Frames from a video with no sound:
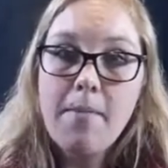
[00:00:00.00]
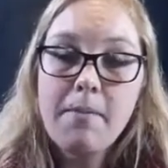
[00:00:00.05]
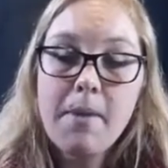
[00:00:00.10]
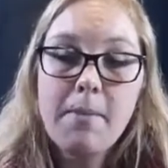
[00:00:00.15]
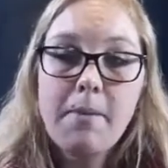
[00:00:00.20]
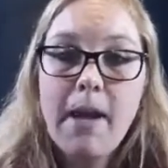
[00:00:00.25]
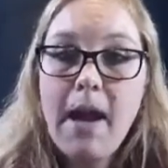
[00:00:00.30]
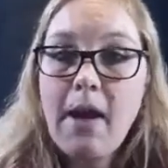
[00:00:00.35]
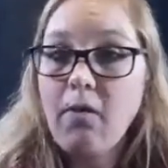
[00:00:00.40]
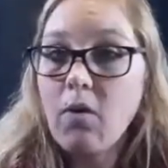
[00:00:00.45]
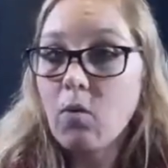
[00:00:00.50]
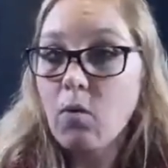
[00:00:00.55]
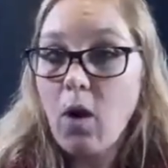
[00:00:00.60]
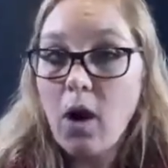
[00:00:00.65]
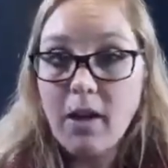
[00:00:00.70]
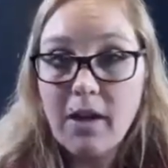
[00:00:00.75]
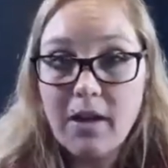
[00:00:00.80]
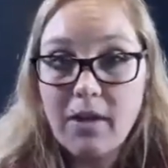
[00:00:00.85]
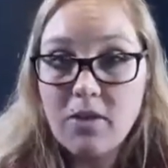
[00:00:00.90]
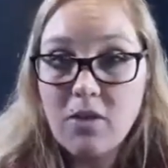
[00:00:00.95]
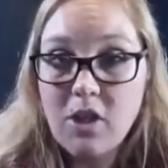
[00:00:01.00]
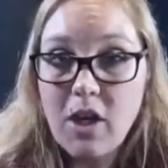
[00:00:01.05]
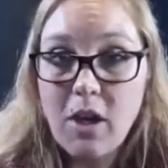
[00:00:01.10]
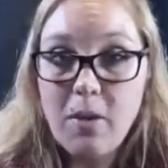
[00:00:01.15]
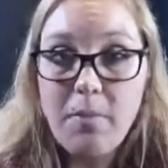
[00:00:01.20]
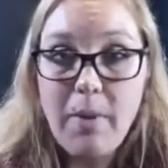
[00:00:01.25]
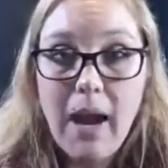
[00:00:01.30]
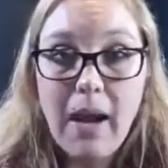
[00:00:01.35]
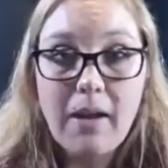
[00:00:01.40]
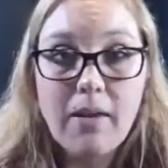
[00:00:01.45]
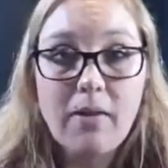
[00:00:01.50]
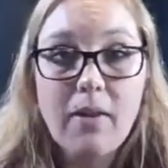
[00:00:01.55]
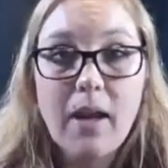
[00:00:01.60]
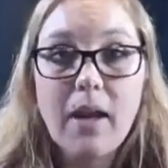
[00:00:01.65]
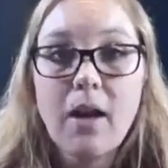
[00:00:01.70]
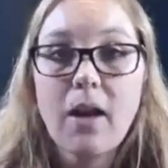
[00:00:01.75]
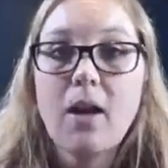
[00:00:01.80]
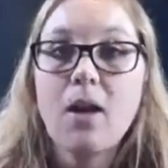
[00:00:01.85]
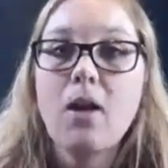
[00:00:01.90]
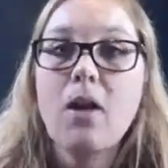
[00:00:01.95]
Maybe have a rocking chair back
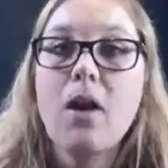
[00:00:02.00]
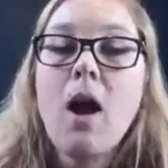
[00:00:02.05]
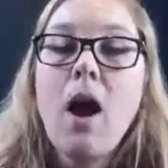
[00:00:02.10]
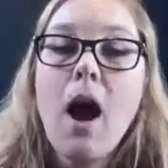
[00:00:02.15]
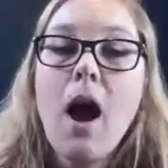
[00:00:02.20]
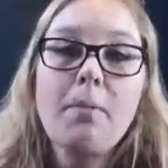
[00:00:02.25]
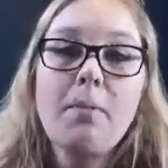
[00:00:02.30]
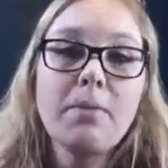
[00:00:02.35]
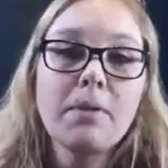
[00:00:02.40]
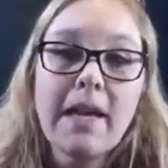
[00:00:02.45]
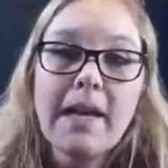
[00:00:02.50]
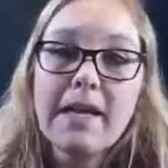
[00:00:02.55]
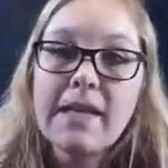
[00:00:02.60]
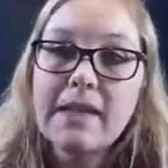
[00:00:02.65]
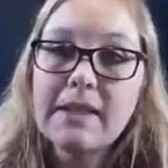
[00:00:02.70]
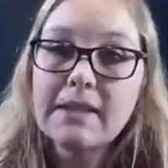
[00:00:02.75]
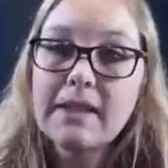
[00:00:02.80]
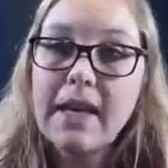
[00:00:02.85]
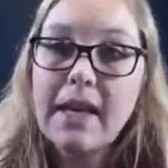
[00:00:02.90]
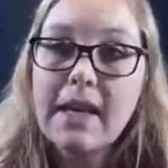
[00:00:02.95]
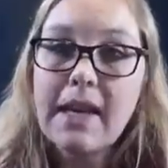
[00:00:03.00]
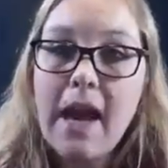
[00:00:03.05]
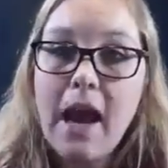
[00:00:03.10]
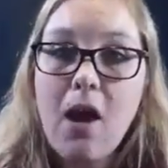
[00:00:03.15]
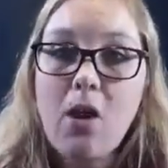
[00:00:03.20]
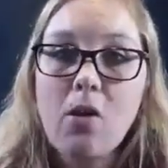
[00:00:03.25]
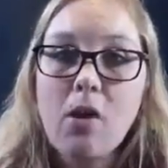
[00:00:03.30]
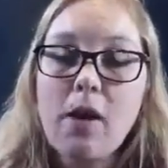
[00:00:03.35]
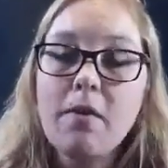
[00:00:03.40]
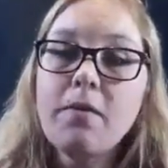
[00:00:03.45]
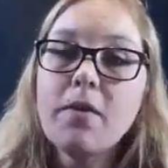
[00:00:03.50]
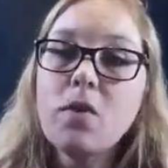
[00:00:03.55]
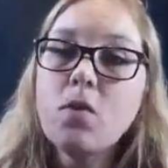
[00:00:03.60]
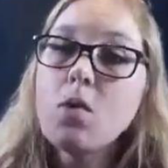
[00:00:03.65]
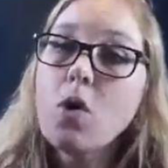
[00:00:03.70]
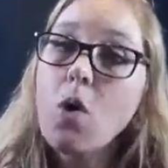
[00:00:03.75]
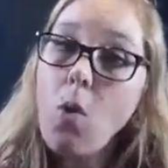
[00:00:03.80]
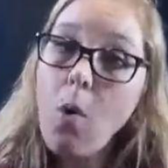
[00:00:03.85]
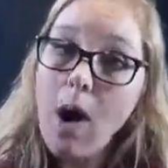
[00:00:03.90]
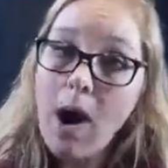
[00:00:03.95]
there, a blanket laid out, a few
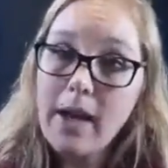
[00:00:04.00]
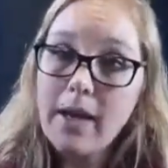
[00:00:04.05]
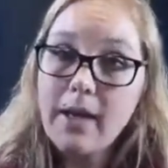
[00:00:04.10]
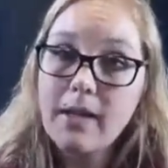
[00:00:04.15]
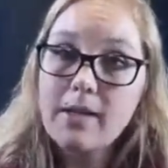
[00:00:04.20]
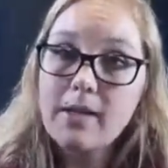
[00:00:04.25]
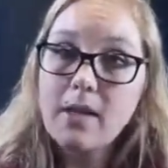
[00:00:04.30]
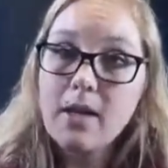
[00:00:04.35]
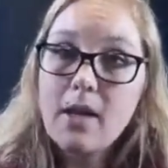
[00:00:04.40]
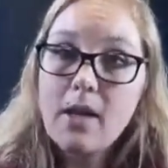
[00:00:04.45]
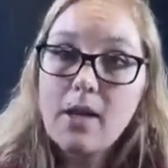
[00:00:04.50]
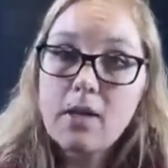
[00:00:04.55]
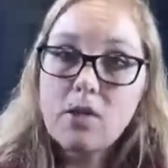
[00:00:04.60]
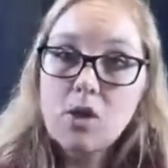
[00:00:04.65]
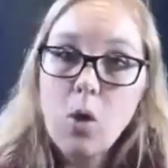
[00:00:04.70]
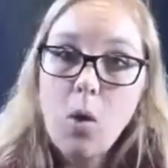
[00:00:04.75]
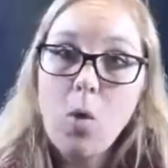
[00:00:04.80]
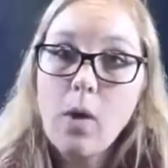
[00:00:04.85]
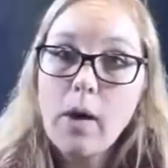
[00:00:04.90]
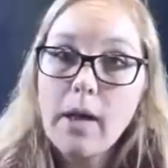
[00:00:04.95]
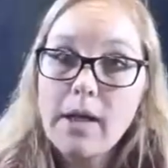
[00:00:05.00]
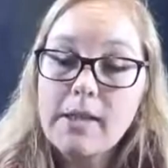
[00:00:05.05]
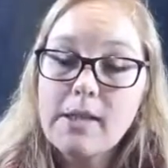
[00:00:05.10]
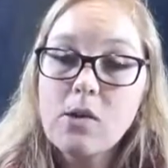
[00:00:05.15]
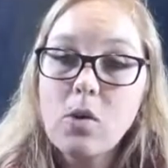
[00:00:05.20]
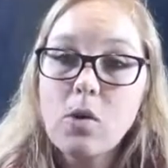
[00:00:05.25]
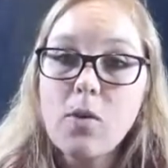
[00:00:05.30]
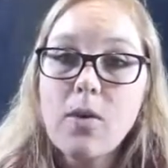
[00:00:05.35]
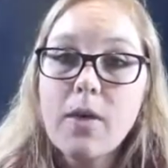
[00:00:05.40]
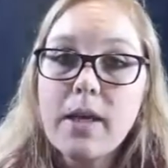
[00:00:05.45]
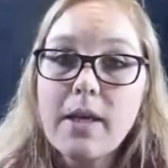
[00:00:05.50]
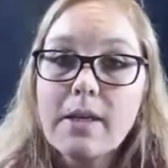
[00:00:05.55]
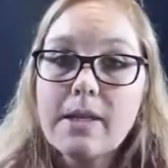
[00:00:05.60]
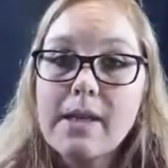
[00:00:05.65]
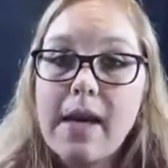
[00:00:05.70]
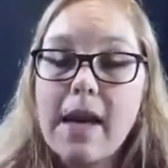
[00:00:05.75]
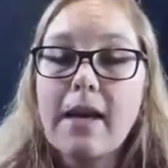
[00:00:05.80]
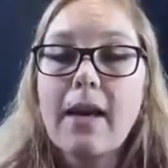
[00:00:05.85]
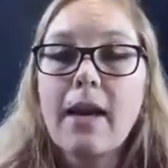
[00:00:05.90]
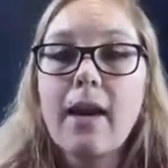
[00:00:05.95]
quiet toys or things,
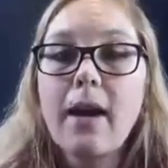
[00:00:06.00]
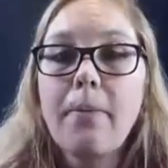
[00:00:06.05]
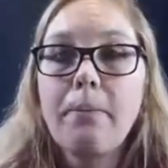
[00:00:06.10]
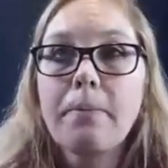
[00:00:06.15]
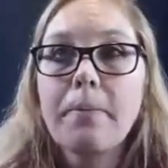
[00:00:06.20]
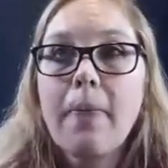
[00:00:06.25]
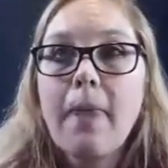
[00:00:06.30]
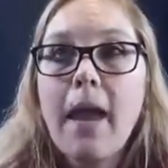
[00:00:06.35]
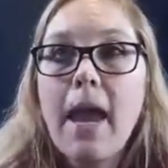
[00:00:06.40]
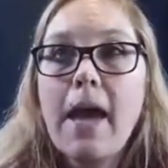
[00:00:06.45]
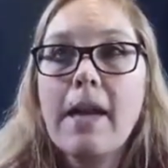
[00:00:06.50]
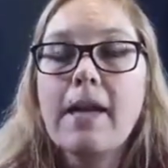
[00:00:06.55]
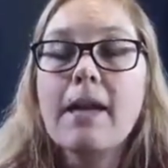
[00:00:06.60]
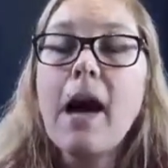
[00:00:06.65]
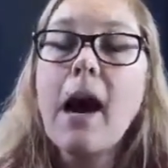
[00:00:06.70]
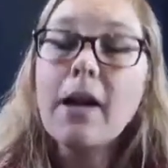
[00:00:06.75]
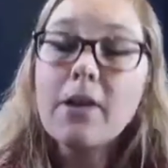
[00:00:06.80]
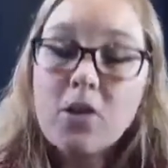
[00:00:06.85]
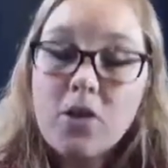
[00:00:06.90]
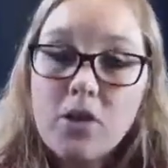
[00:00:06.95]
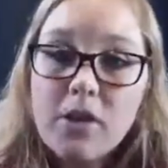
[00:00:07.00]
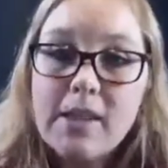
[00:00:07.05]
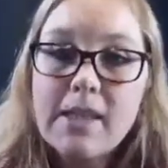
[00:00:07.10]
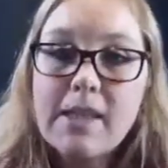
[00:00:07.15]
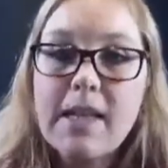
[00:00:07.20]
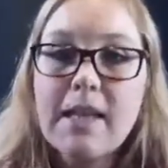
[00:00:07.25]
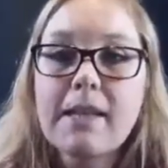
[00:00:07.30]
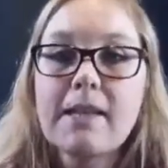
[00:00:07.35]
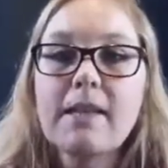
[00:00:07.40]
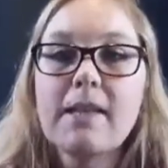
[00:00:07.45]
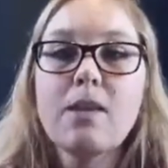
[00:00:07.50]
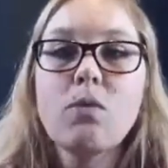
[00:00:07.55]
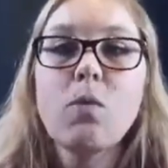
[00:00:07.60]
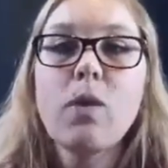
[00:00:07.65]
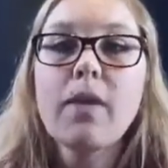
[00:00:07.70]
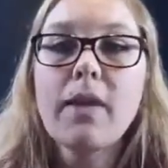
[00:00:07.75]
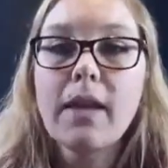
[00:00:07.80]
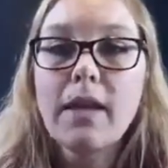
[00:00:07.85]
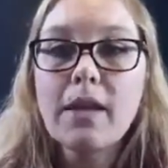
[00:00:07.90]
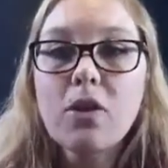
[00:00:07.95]
and an understanding
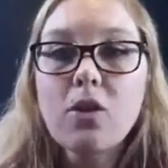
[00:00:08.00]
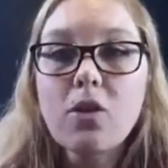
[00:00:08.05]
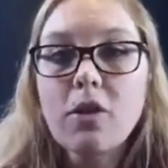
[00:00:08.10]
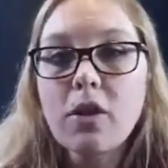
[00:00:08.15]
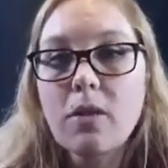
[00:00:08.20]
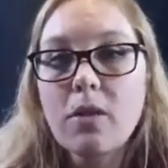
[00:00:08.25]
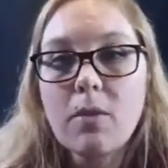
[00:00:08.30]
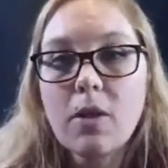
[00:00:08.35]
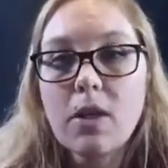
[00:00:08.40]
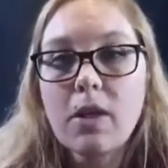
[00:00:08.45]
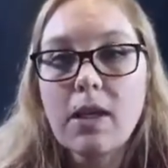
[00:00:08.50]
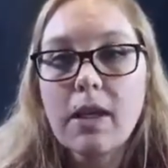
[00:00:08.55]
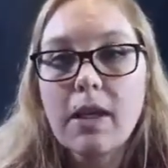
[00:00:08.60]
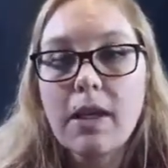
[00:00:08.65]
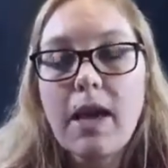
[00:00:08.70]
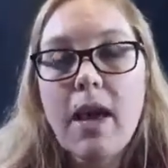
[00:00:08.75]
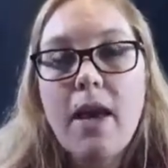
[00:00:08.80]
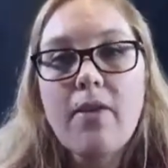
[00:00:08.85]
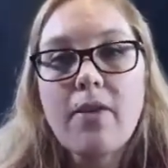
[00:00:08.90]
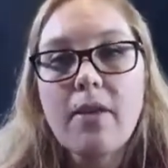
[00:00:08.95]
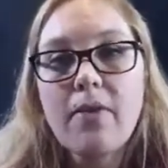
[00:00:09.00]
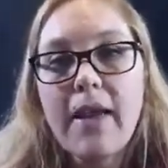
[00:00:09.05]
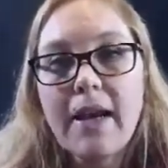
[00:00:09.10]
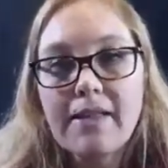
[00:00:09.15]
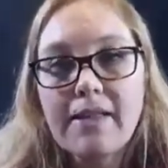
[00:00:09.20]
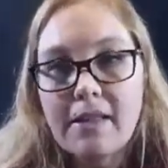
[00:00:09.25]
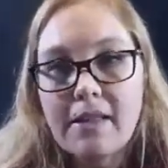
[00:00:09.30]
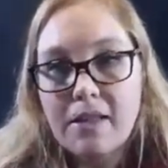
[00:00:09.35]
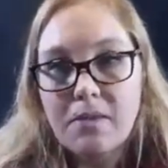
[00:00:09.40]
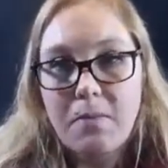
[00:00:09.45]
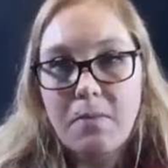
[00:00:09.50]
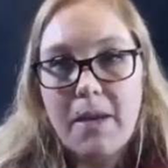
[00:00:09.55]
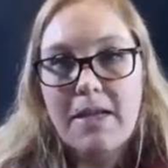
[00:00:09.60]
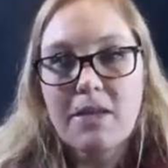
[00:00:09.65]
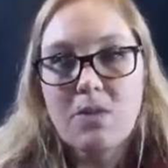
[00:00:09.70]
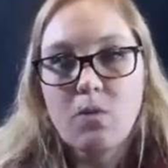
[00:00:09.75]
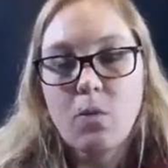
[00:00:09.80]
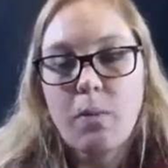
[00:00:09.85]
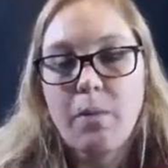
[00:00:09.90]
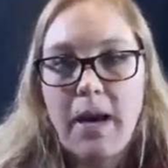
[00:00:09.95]
within your community that that's a
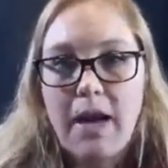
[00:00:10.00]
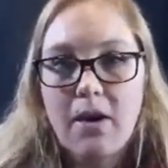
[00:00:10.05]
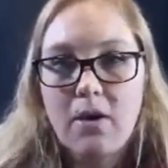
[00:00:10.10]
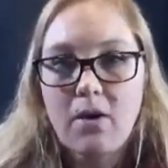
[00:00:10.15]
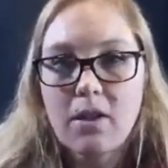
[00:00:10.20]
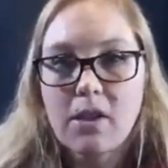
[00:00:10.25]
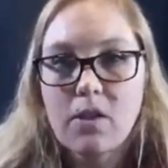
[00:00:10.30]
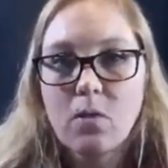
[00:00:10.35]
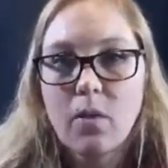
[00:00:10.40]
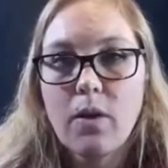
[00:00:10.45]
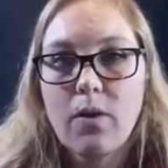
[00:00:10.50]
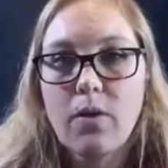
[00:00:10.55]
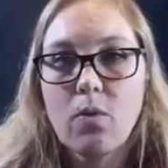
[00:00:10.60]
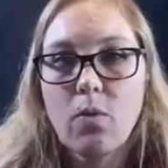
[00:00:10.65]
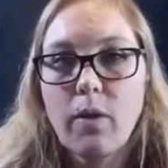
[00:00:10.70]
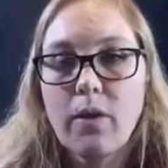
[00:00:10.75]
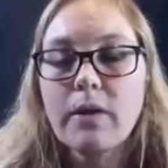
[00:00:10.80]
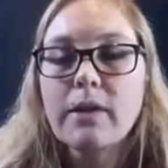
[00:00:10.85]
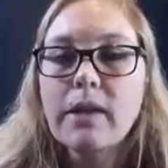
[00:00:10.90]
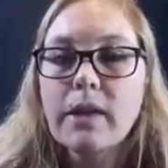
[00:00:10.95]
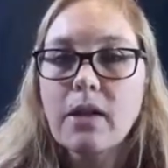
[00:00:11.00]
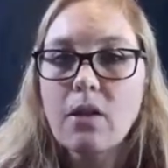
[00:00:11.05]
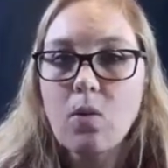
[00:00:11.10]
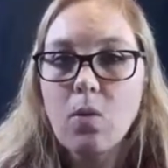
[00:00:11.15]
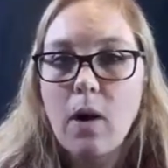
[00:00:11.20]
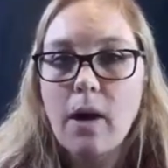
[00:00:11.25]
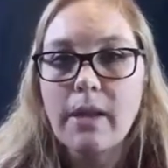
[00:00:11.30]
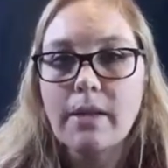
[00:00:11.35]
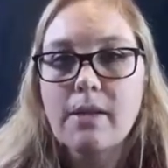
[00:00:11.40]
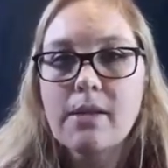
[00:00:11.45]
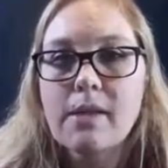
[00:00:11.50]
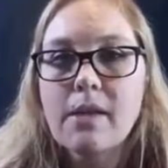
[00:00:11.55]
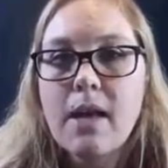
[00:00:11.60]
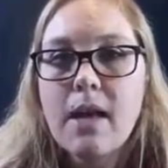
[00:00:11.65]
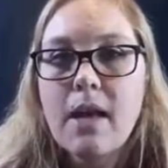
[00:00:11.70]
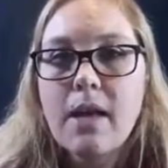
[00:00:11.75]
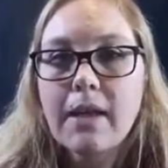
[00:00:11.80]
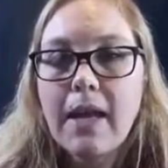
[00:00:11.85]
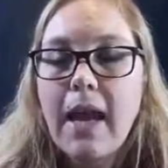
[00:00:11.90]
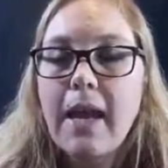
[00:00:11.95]
space where parents with little ones
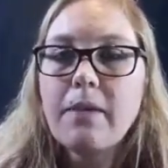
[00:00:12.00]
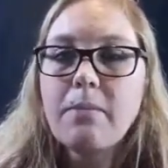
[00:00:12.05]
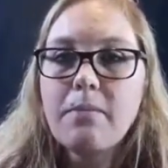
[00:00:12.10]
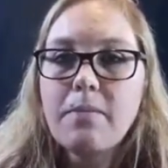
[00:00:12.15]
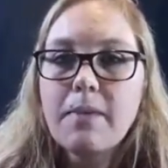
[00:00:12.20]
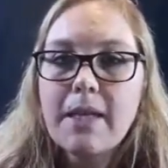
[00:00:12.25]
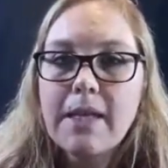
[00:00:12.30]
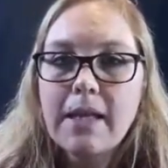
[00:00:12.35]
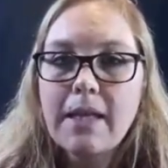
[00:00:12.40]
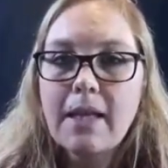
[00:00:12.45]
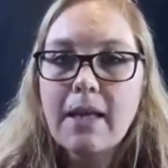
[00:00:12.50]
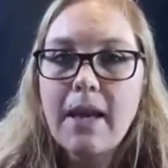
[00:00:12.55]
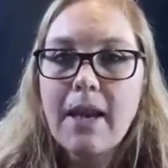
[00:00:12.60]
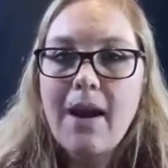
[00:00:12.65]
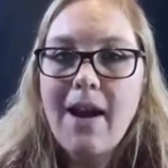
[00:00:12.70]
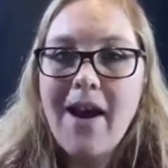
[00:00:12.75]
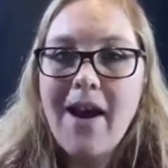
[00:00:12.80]
can be